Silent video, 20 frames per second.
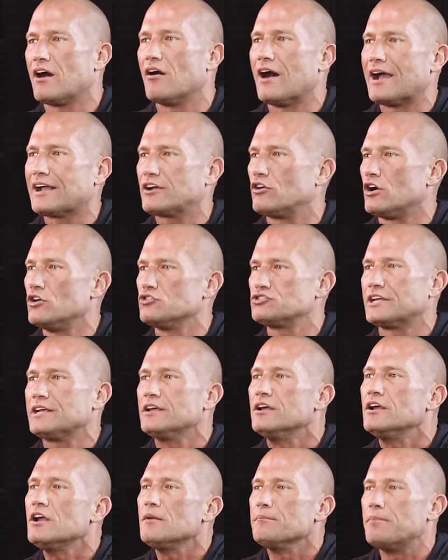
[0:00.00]
I like
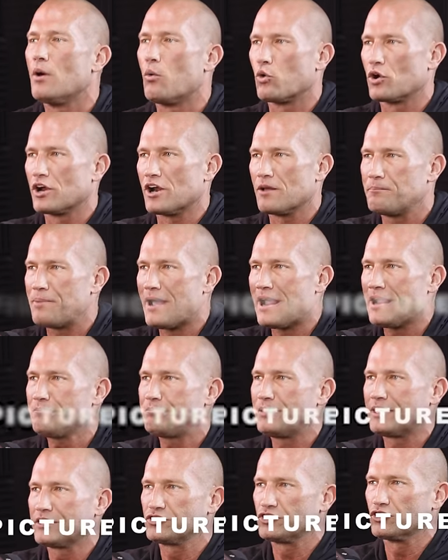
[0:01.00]
closing, but we're going to
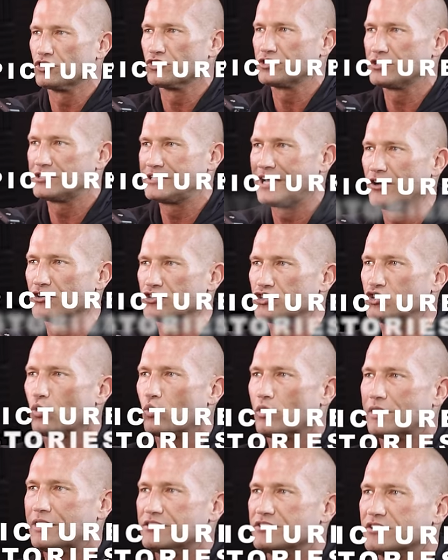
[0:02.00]
paint pictures, tell
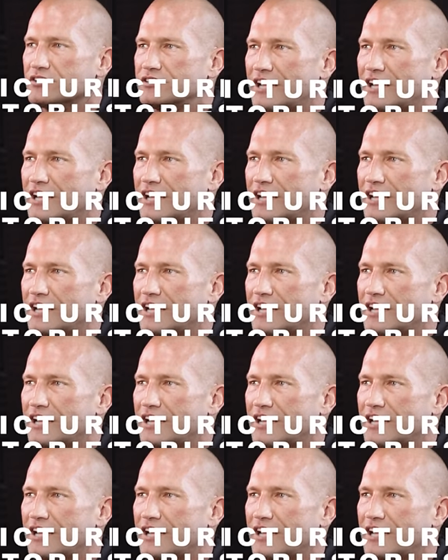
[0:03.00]
stories,